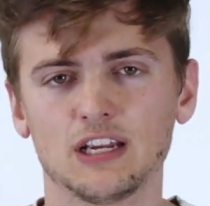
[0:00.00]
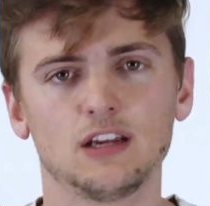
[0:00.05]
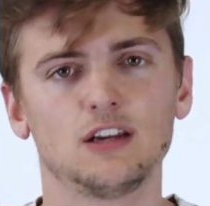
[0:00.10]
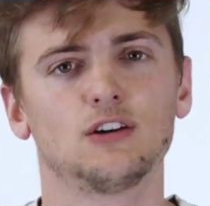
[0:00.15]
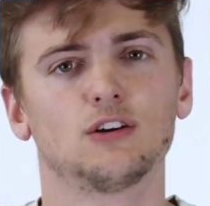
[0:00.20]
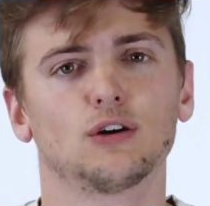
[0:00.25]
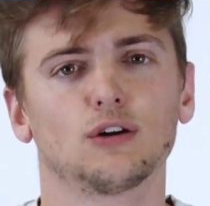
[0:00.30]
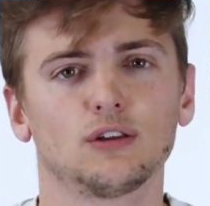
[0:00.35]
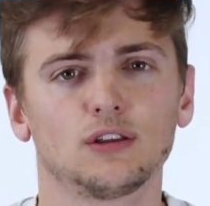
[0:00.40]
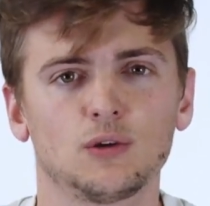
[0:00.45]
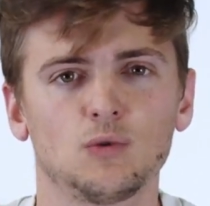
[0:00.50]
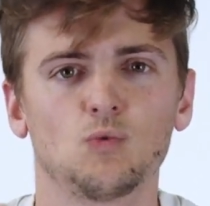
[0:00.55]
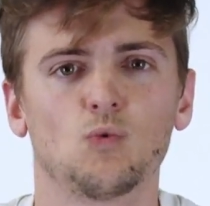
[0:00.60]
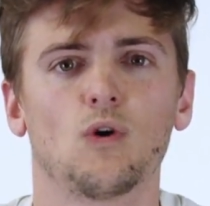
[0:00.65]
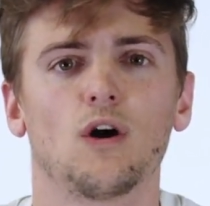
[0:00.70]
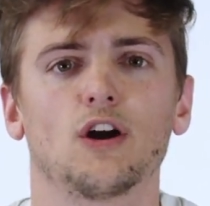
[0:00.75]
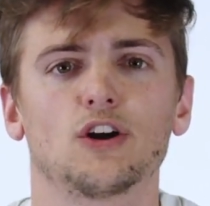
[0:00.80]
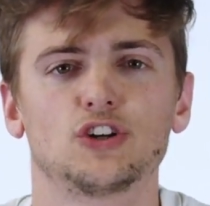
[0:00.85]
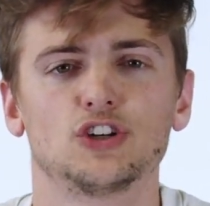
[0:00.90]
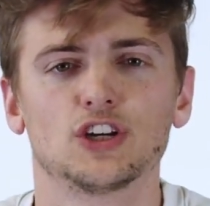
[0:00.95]
eagerly
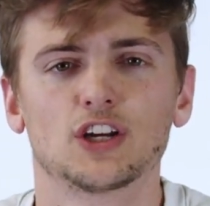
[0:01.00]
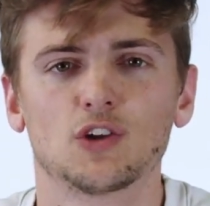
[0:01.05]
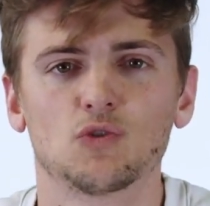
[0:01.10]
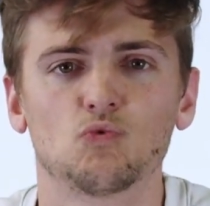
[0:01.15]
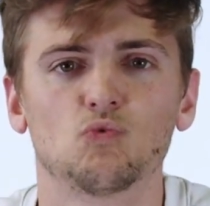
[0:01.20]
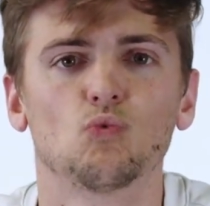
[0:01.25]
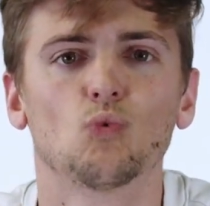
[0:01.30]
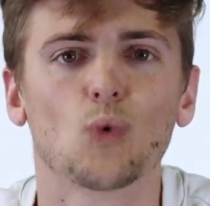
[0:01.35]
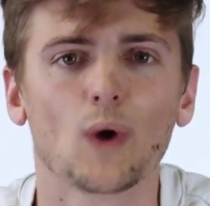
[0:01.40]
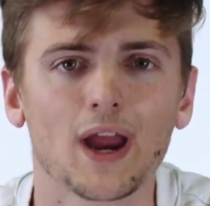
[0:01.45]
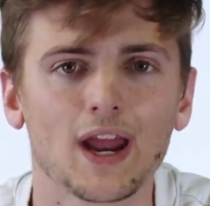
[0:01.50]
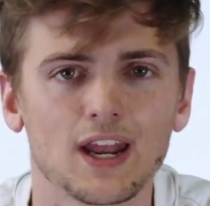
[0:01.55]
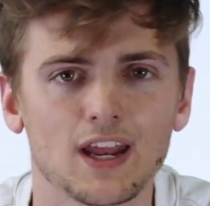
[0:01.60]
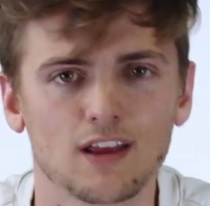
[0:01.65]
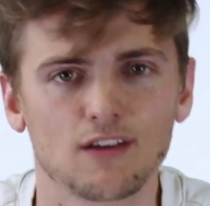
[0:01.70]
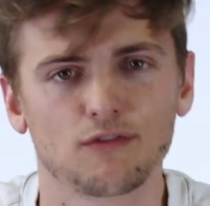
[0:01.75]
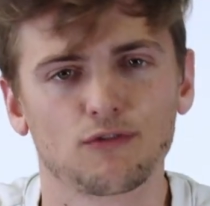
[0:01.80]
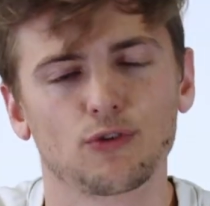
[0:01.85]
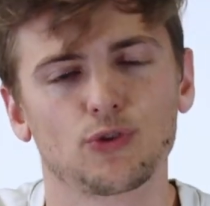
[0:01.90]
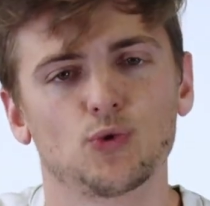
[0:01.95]
watching and
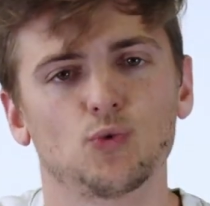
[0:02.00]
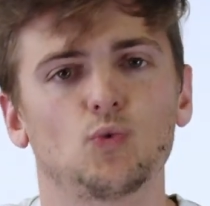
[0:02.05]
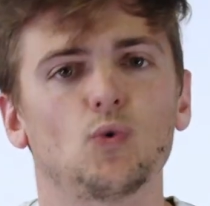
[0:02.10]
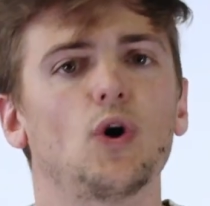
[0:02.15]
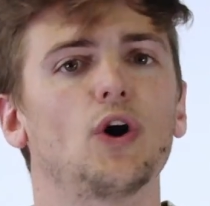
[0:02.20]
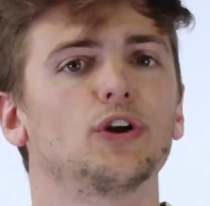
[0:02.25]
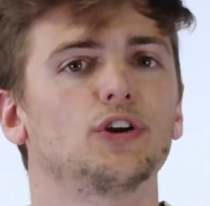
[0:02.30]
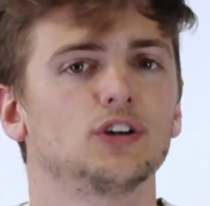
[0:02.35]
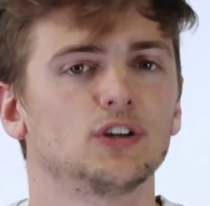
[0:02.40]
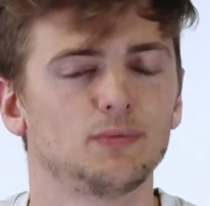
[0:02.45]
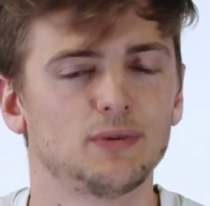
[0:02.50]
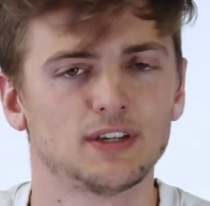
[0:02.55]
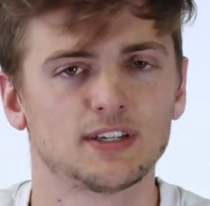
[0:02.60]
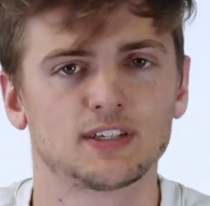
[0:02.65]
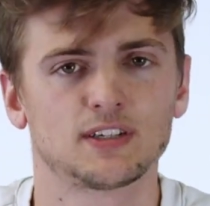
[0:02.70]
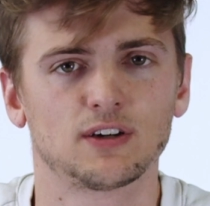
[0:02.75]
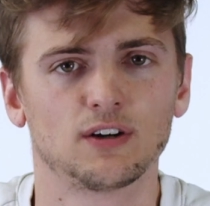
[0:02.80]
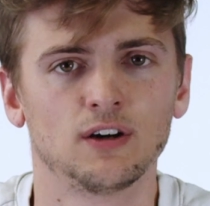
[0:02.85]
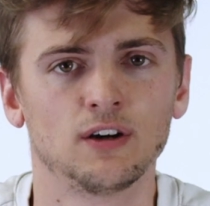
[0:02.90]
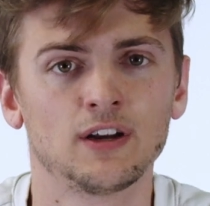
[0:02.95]
waiting for the water to be
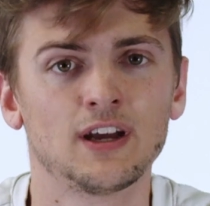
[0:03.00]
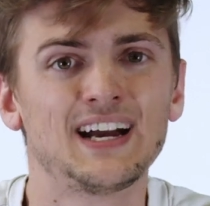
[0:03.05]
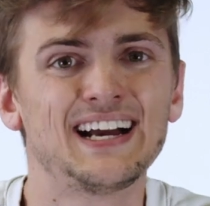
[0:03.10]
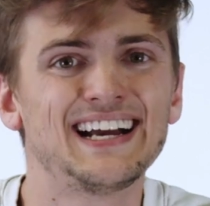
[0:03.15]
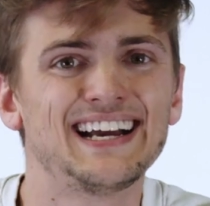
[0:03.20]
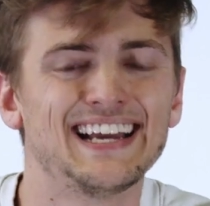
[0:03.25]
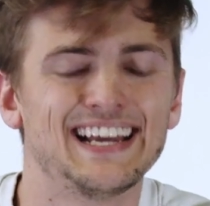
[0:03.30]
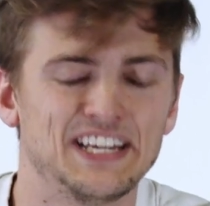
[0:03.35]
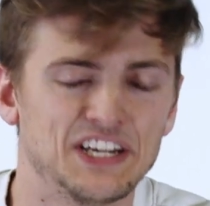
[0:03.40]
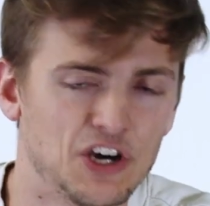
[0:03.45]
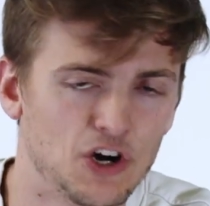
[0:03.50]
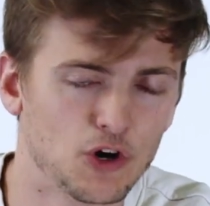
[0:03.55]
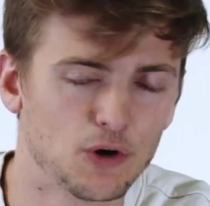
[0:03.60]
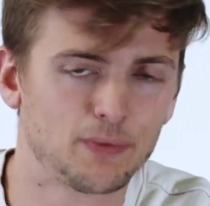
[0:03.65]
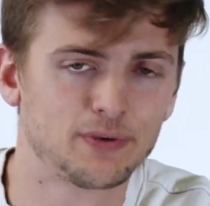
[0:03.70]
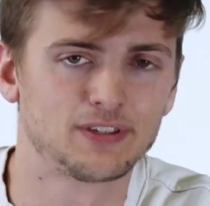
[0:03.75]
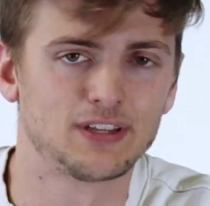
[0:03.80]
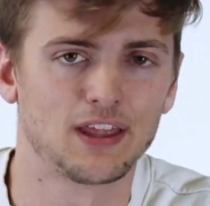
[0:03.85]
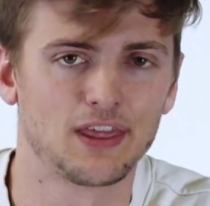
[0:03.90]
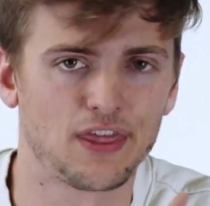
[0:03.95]
stirred in
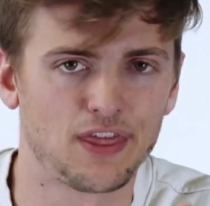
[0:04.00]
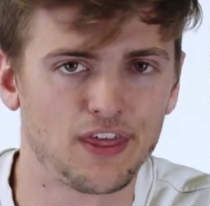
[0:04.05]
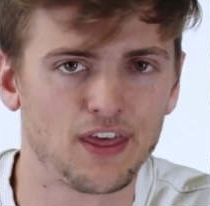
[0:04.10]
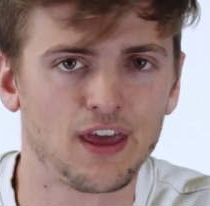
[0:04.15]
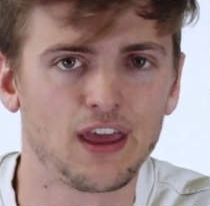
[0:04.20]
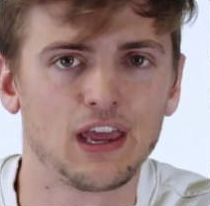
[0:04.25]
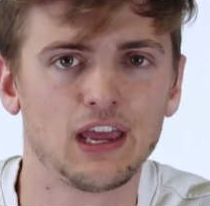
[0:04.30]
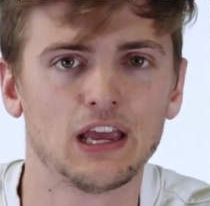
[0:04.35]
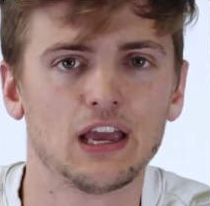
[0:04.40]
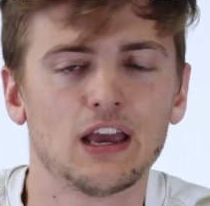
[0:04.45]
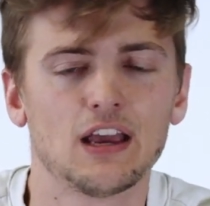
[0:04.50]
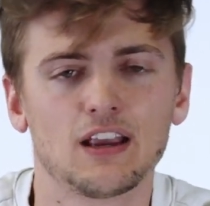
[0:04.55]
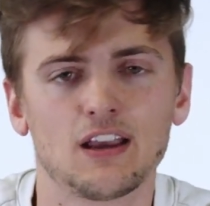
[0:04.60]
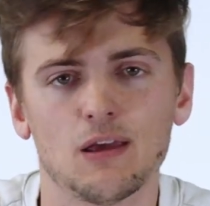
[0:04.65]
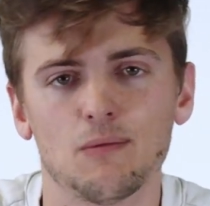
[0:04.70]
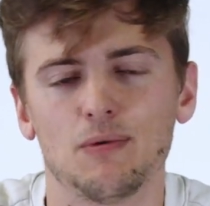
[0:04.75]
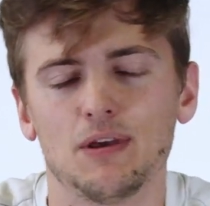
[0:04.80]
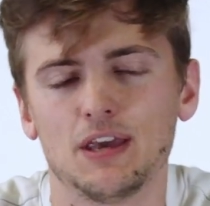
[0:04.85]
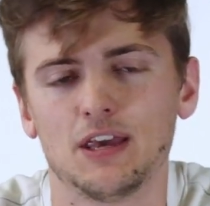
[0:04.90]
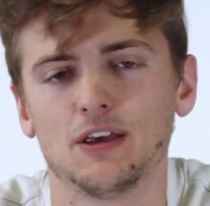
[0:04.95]
hopes that they
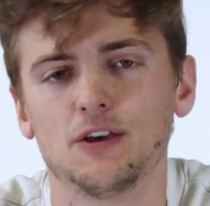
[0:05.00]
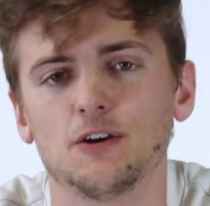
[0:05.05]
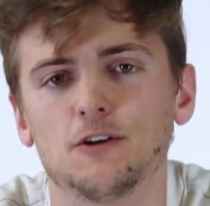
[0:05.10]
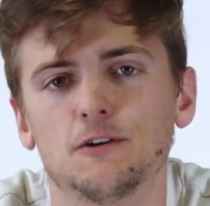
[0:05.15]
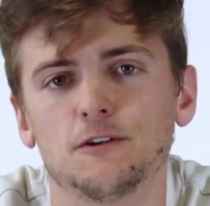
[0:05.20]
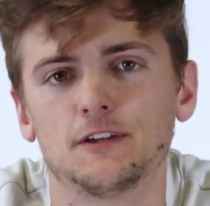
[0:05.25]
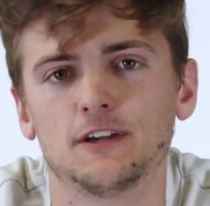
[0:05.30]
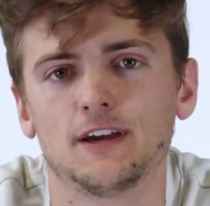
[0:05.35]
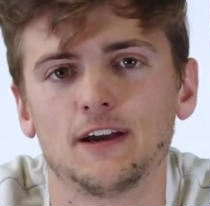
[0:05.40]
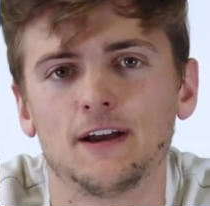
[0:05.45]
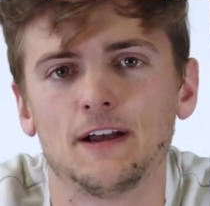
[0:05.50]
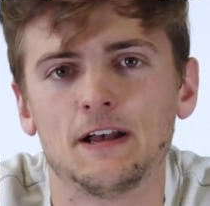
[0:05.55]
could be healed.